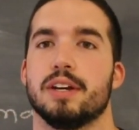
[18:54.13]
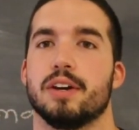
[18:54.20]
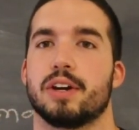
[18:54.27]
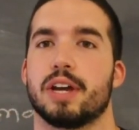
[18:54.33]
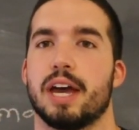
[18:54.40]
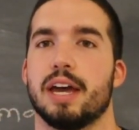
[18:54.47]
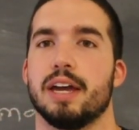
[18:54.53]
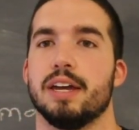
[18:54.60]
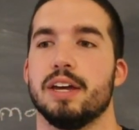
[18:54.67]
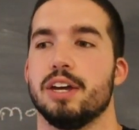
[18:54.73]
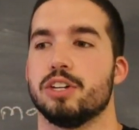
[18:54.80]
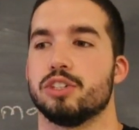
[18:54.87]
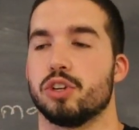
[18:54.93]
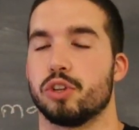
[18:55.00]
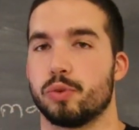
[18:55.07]
Okay,
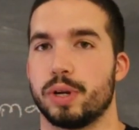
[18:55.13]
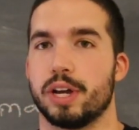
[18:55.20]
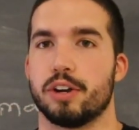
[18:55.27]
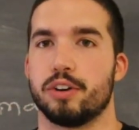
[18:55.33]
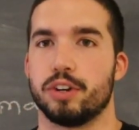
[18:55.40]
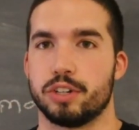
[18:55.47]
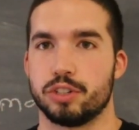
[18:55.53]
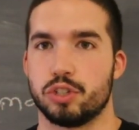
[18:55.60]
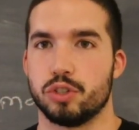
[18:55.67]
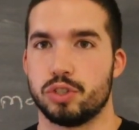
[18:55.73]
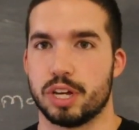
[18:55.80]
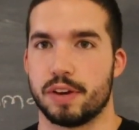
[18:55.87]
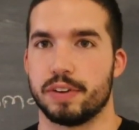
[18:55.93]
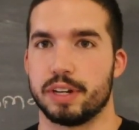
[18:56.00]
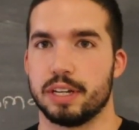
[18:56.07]
so 300 and
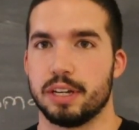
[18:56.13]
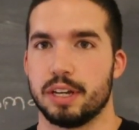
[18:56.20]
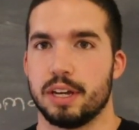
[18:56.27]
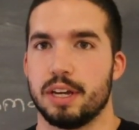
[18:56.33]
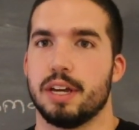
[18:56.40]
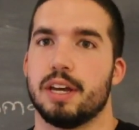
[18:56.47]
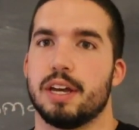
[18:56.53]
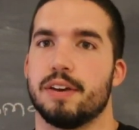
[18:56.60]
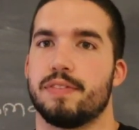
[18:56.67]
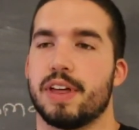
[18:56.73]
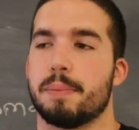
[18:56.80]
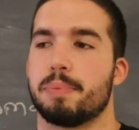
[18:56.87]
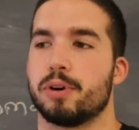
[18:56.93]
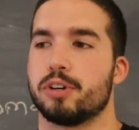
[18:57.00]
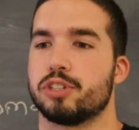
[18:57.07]
270. If
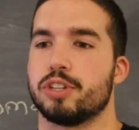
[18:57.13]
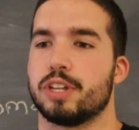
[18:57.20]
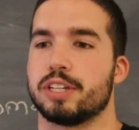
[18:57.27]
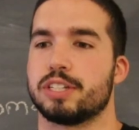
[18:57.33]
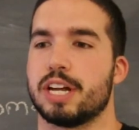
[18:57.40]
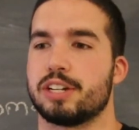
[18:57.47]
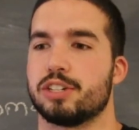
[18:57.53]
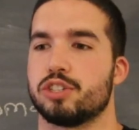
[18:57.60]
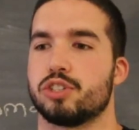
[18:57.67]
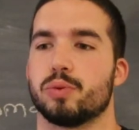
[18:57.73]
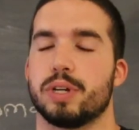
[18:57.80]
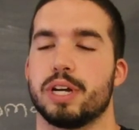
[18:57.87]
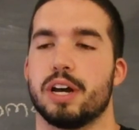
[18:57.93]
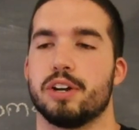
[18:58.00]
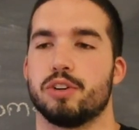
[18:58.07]
that person that snatches
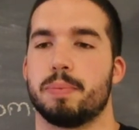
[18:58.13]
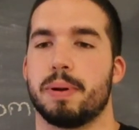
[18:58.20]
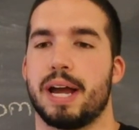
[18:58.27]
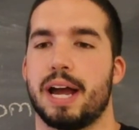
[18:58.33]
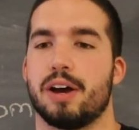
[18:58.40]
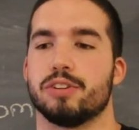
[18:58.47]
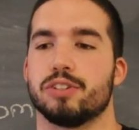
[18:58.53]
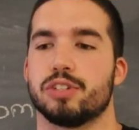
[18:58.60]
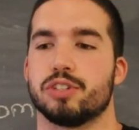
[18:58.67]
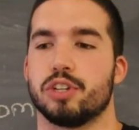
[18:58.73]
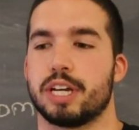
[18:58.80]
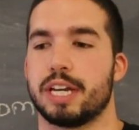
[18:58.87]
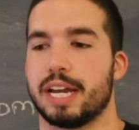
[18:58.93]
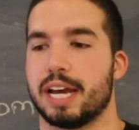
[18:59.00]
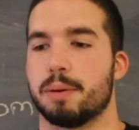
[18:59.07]
300 pounds is
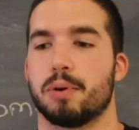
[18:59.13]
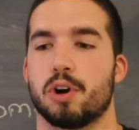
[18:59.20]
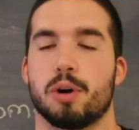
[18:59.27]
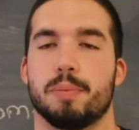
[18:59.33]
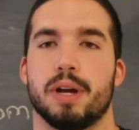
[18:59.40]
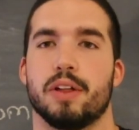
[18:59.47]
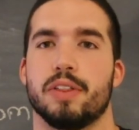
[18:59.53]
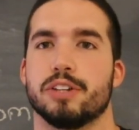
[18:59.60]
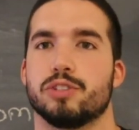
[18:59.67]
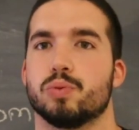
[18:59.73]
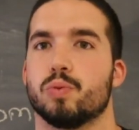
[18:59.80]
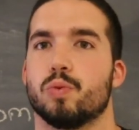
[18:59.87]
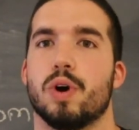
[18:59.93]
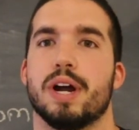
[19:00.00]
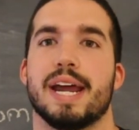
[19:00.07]
looking at a barbell that's
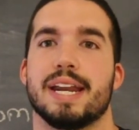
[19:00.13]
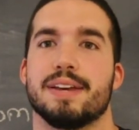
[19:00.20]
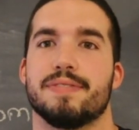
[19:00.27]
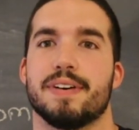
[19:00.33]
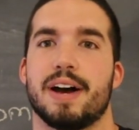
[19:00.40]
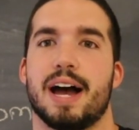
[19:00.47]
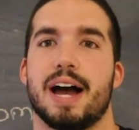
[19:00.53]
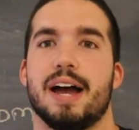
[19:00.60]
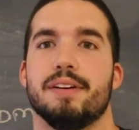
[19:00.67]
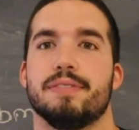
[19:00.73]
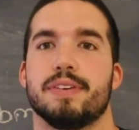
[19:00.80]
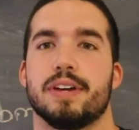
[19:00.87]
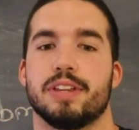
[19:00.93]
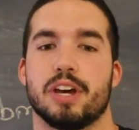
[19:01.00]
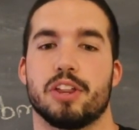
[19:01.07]
185,
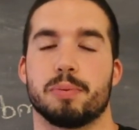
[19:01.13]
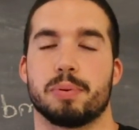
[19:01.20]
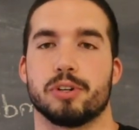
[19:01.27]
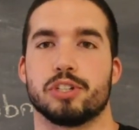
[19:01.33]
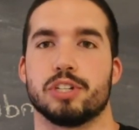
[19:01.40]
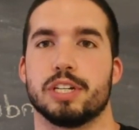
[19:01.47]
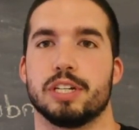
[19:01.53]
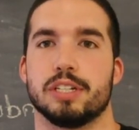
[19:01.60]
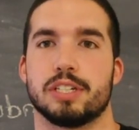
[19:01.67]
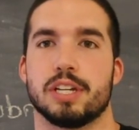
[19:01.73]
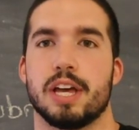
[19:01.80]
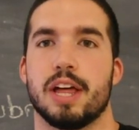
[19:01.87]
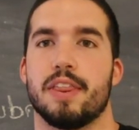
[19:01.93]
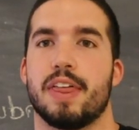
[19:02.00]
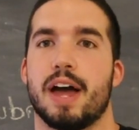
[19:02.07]
and the other person is,
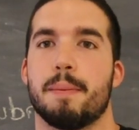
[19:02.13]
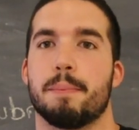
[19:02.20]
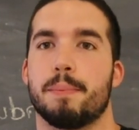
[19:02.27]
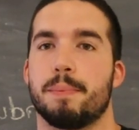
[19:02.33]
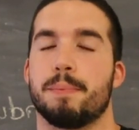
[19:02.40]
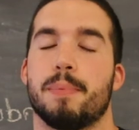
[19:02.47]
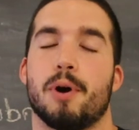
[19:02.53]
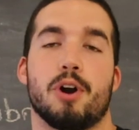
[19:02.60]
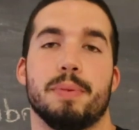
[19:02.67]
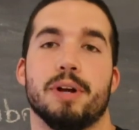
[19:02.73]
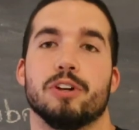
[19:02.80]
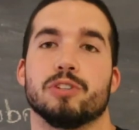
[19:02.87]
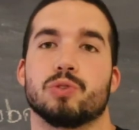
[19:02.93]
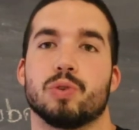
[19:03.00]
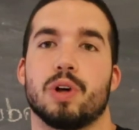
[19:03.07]
that
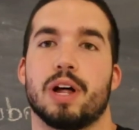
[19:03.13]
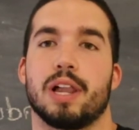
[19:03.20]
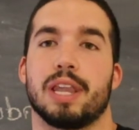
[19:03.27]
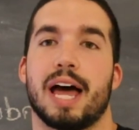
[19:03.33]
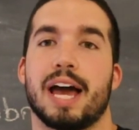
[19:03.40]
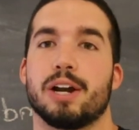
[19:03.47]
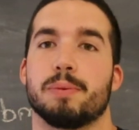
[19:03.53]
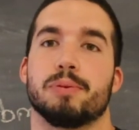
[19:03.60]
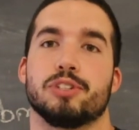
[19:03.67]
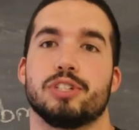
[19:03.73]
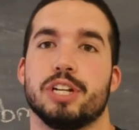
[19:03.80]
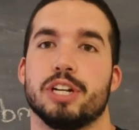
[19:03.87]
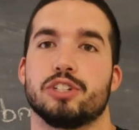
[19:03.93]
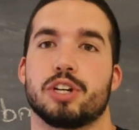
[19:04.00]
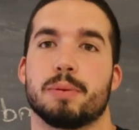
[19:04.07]
barbell is a lighter
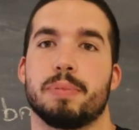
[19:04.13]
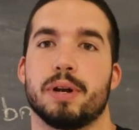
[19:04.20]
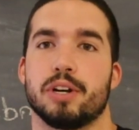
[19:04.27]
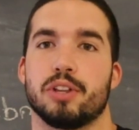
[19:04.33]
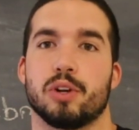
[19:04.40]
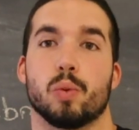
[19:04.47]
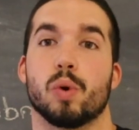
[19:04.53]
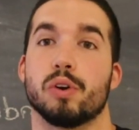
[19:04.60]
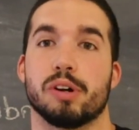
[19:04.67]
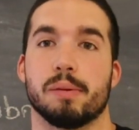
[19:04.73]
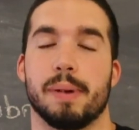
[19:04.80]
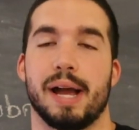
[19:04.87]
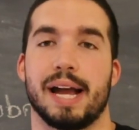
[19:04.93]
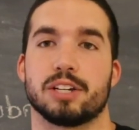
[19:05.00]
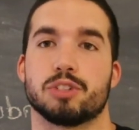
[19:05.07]
percentage compared to their 1 rep
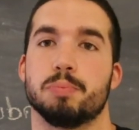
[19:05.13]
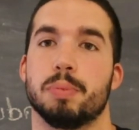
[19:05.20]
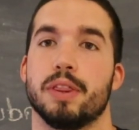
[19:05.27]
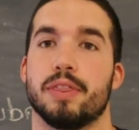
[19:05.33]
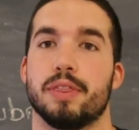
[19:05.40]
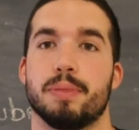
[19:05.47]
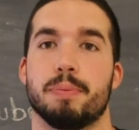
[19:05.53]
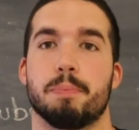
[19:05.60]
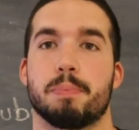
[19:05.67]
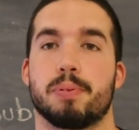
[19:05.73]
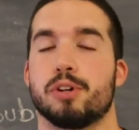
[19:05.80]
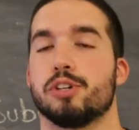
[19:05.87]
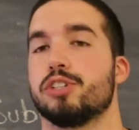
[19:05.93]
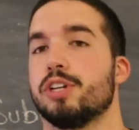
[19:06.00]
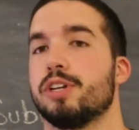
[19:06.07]
max. But the
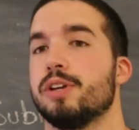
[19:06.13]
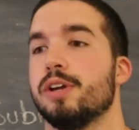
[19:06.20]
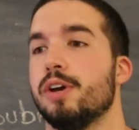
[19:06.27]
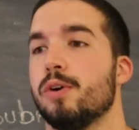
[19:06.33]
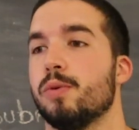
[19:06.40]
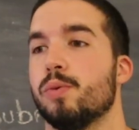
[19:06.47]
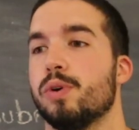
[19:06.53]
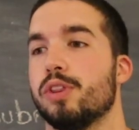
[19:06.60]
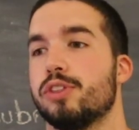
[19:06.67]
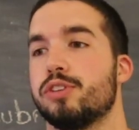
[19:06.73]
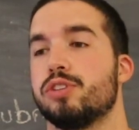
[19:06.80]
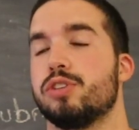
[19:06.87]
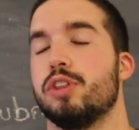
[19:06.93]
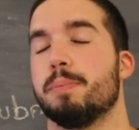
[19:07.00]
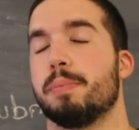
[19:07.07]
person with
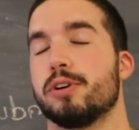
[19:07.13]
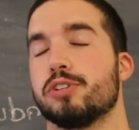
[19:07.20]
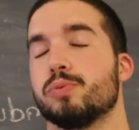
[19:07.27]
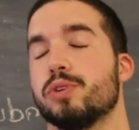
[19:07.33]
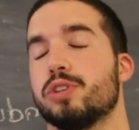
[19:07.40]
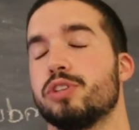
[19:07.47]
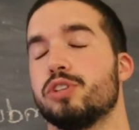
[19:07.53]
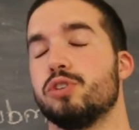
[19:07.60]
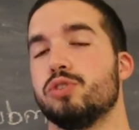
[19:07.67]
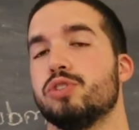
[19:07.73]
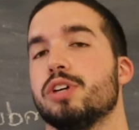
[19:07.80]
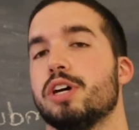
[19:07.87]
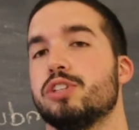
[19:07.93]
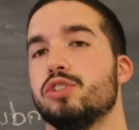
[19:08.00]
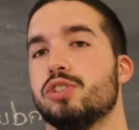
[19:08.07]
a
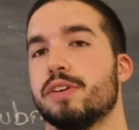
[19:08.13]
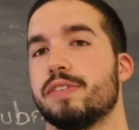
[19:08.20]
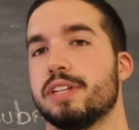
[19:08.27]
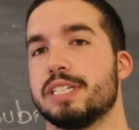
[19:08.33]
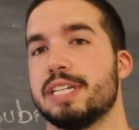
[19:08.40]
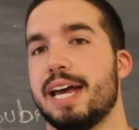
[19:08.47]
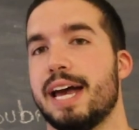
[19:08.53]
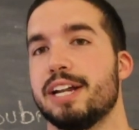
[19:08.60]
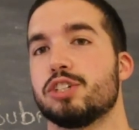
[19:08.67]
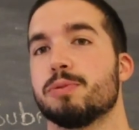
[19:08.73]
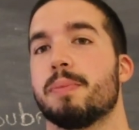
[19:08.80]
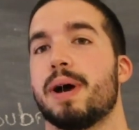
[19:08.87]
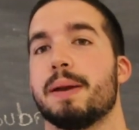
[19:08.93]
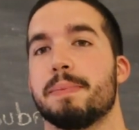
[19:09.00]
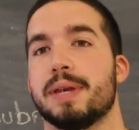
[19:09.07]
270 snatch
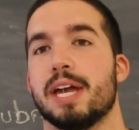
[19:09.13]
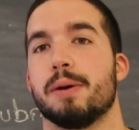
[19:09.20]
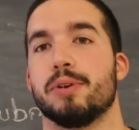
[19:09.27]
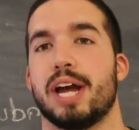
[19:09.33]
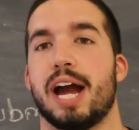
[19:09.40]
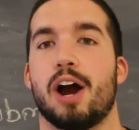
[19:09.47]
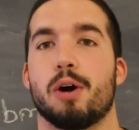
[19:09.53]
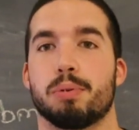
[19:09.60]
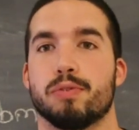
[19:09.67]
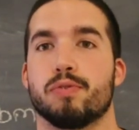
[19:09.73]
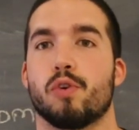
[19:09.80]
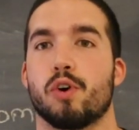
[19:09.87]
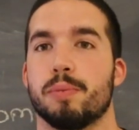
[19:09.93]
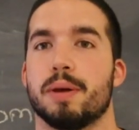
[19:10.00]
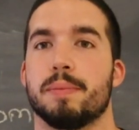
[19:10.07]
might be able to
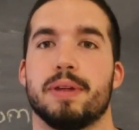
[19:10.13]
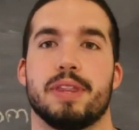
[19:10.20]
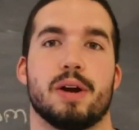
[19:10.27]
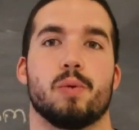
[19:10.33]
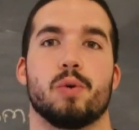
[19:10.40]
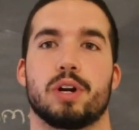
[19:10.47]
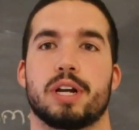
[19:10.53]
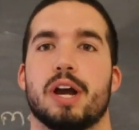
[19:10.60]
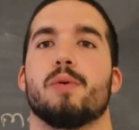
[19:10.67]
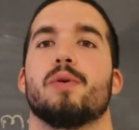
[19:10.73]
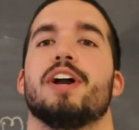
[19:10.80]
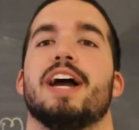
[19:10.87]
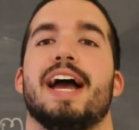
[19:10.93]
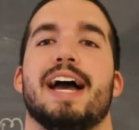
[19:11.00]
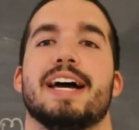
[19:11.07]
outperform them in that workout
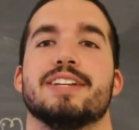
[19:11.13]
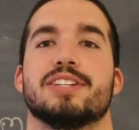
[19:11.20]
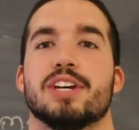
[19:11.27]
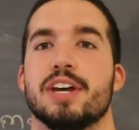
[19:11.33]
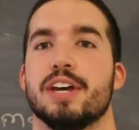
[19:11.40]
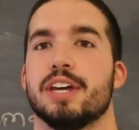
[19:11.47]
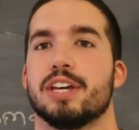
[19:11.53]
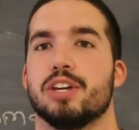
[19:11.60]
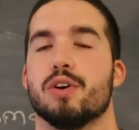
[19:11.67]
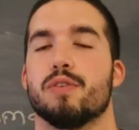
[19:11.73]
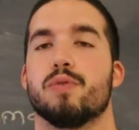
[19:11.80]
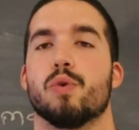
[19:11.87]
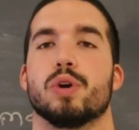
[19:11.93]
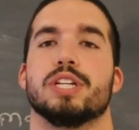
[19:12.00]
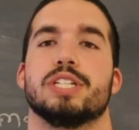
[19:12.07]
where it has
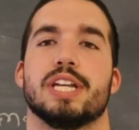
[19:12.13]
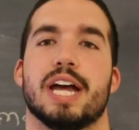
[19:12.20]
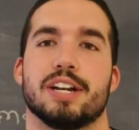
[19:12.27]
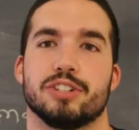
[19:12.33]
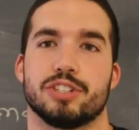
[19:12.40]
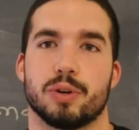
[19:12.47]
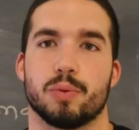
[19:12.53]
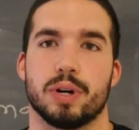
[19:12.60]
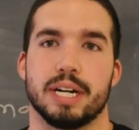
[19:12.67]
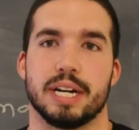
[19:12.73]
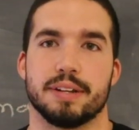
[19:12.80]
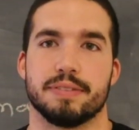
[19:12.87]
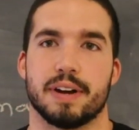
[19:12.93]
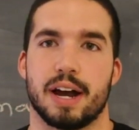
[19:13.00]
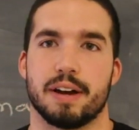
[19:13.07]
40 snatches at
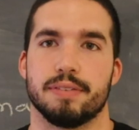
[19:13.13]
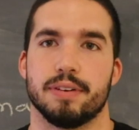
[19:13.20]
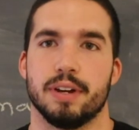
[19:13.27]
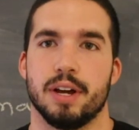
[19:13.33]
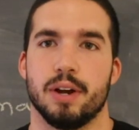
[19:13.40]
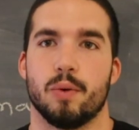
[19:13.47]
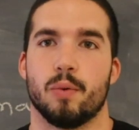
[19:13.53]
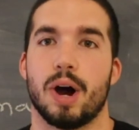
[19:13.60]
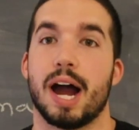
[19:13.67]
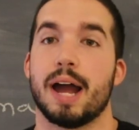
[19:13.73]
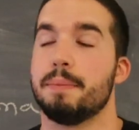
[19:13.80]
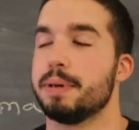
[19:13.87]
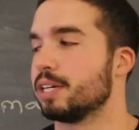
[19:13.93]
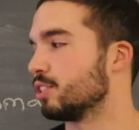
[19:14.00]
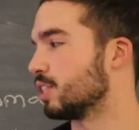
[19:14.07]
185.
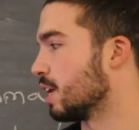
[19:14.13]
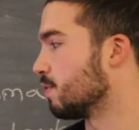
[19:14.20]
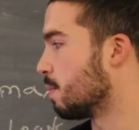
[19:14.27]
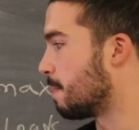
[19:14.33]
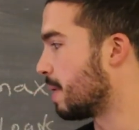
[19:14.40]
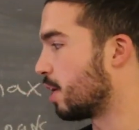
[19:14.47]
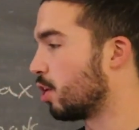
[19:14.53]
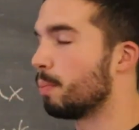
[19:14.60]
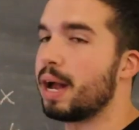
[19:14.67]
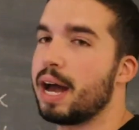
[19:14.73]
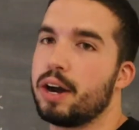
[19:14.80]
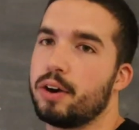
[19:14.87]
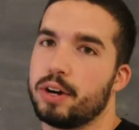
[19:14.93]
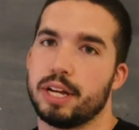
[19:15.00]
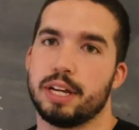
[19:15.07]
Why? Because they have a better
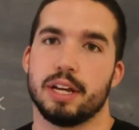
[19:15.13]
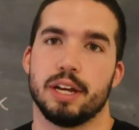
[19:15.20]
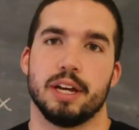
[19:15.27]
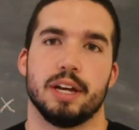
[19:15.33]
battery.